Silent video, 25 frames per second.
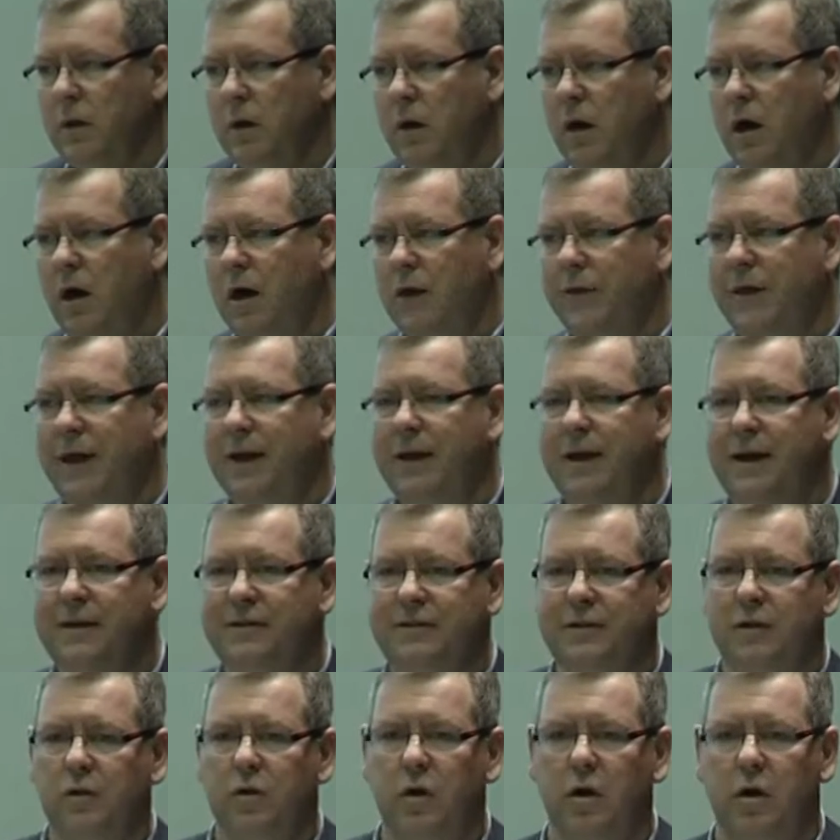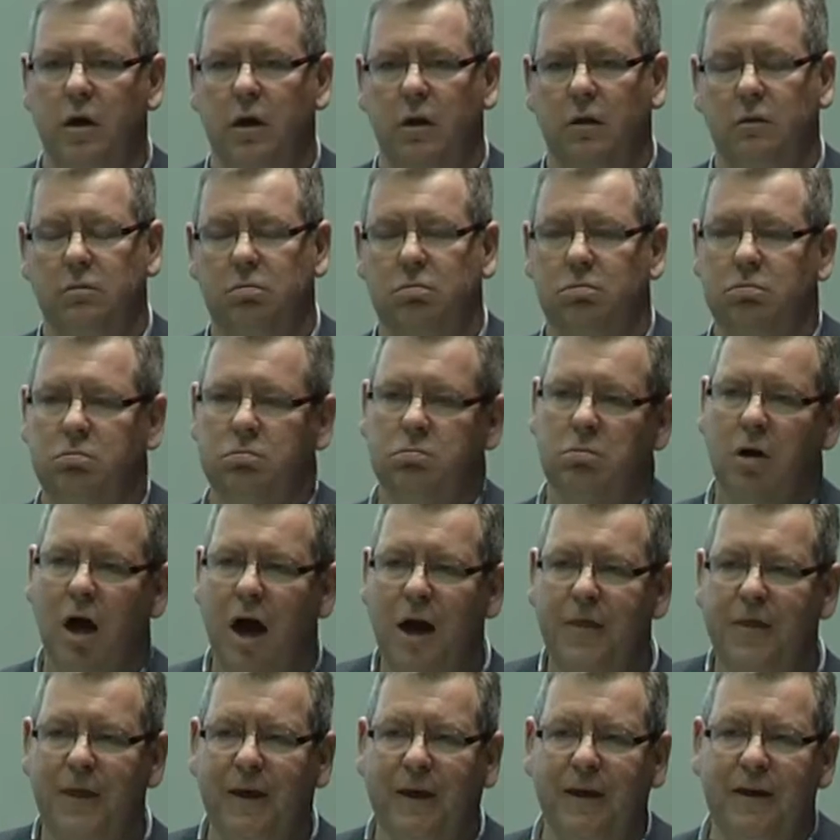Are they less loyal?
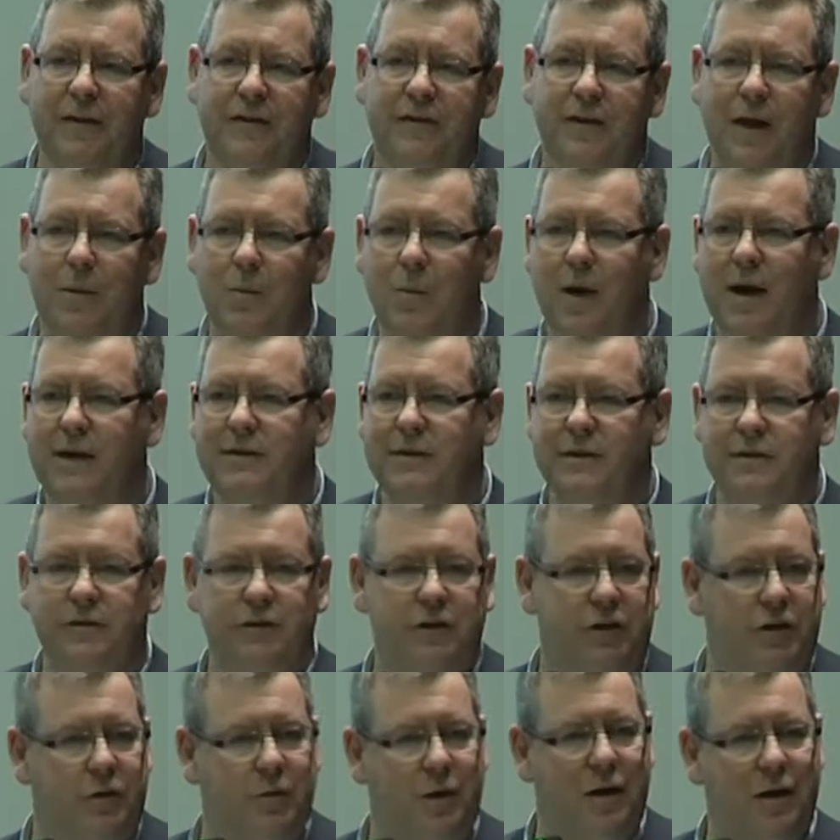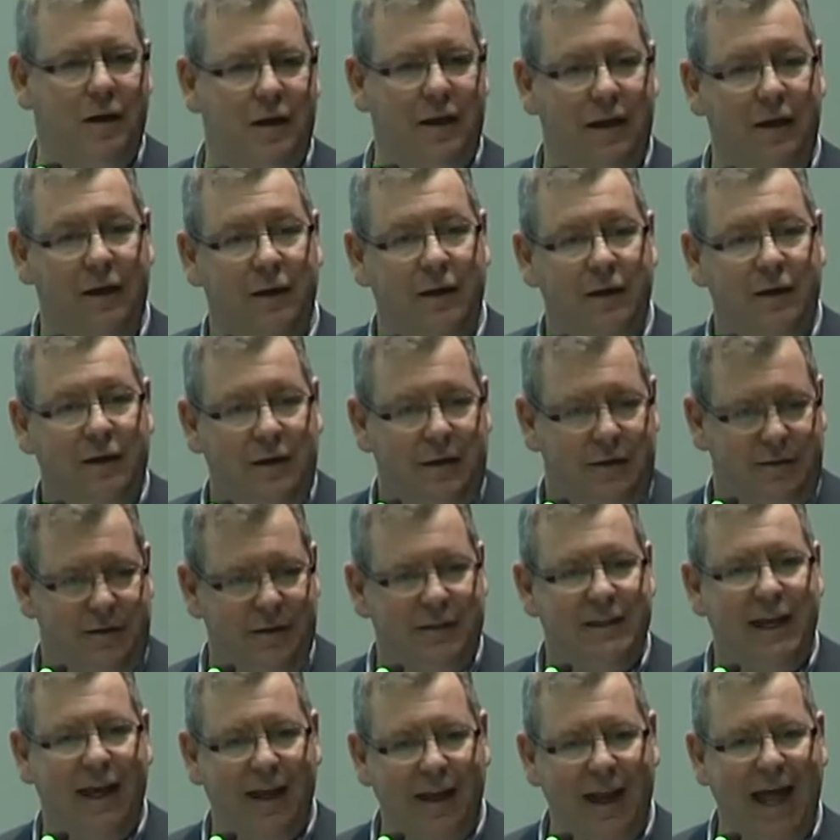I think in some ways it's too early to
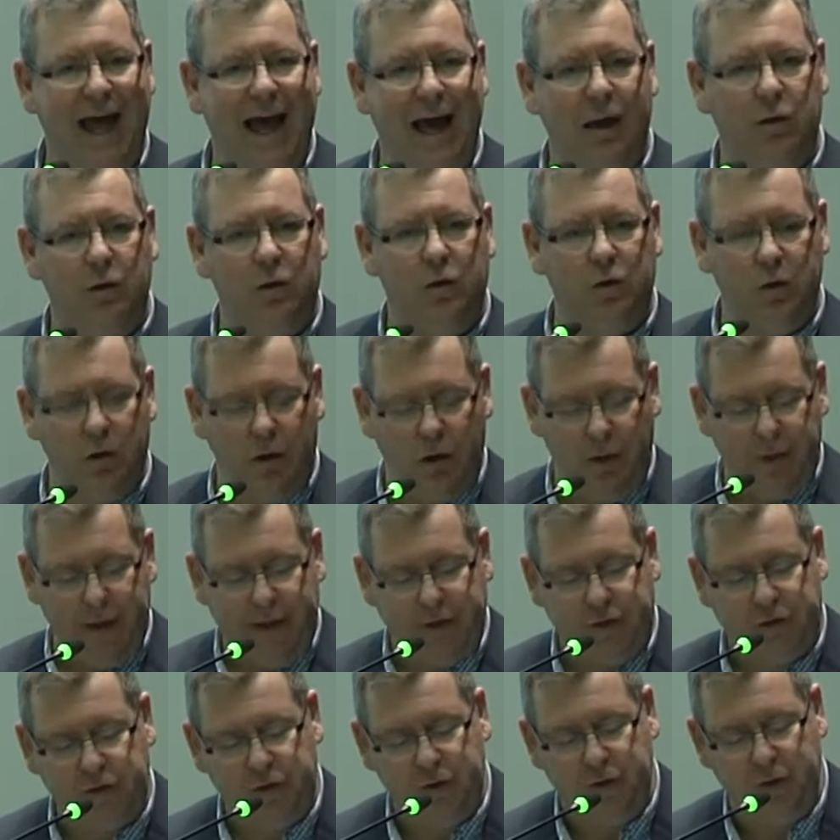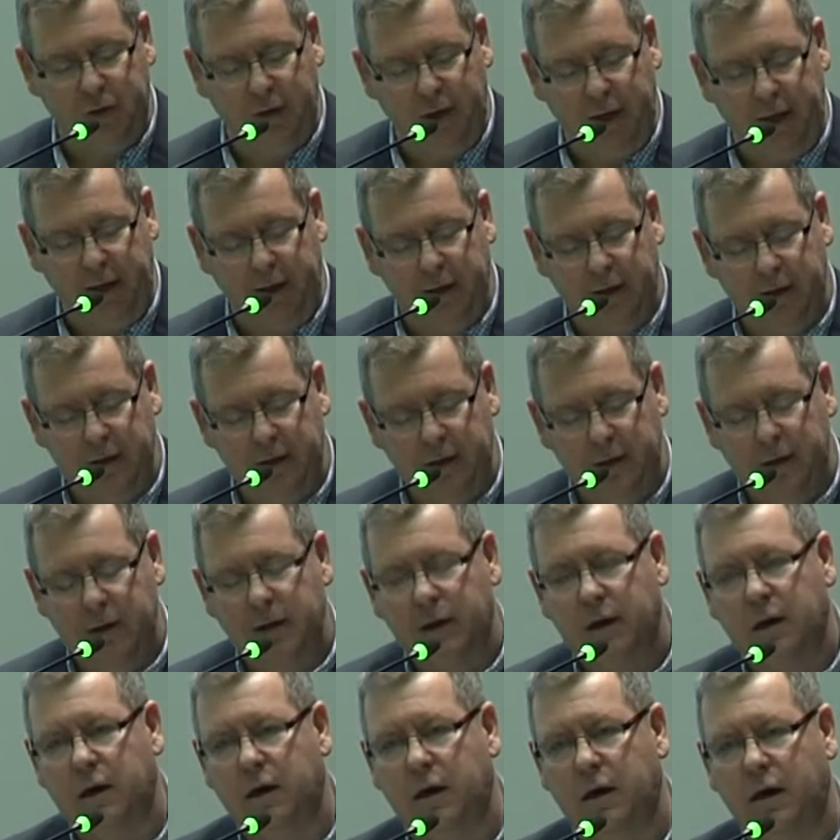tell how loyal they truly
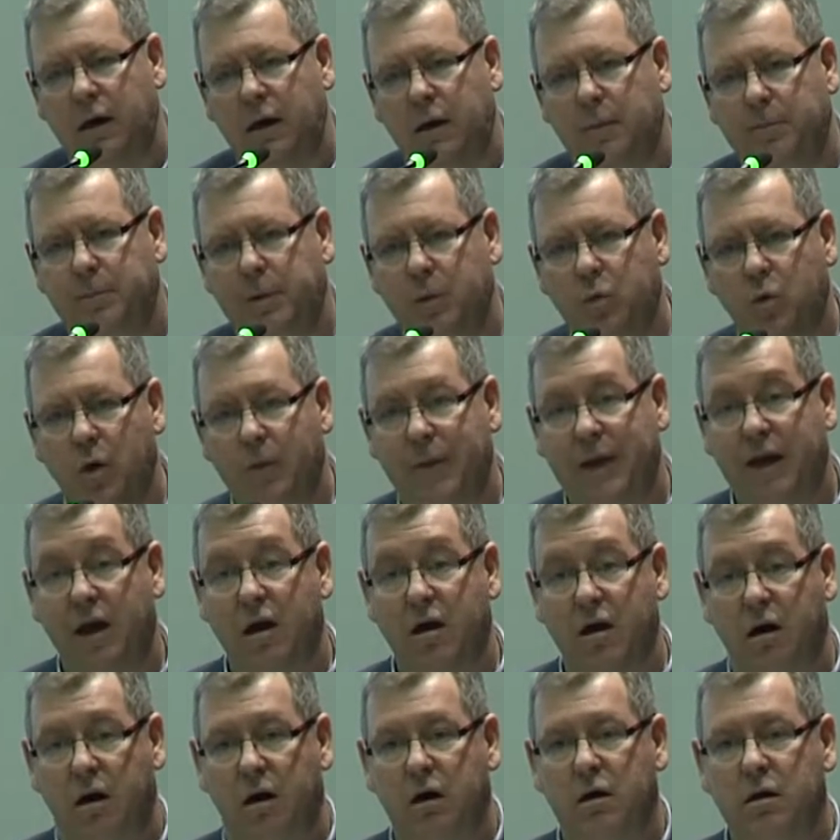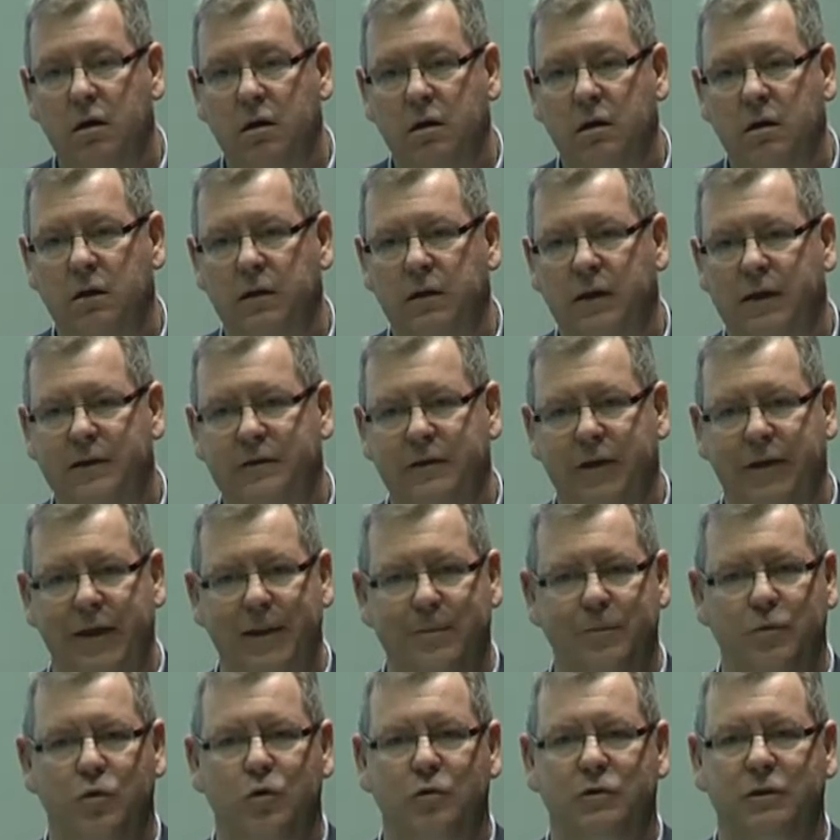are. But what they are is that they're
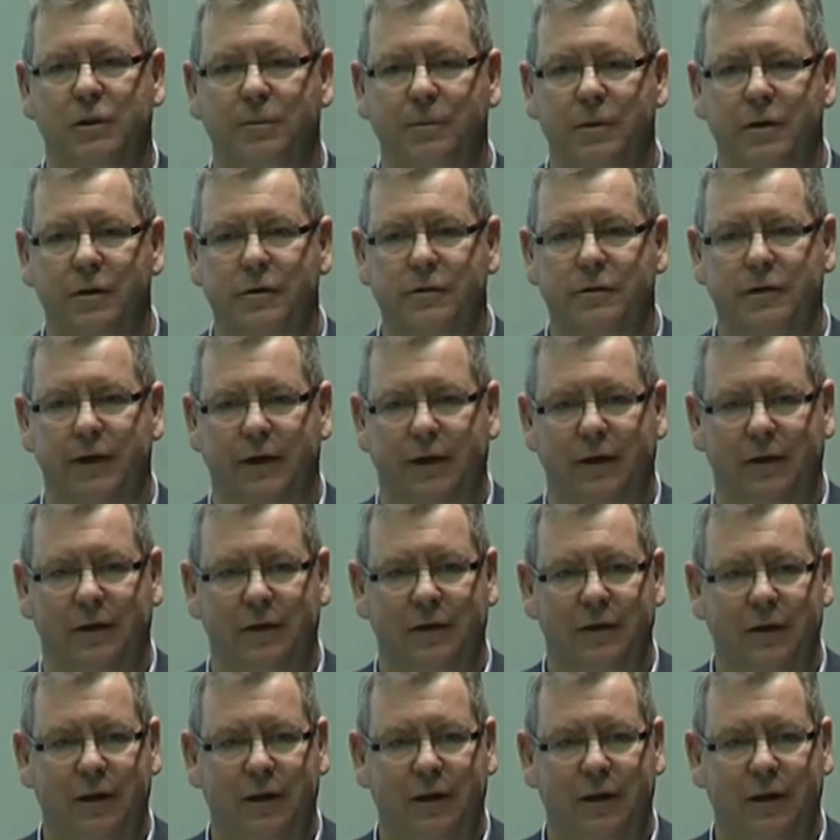more demanding.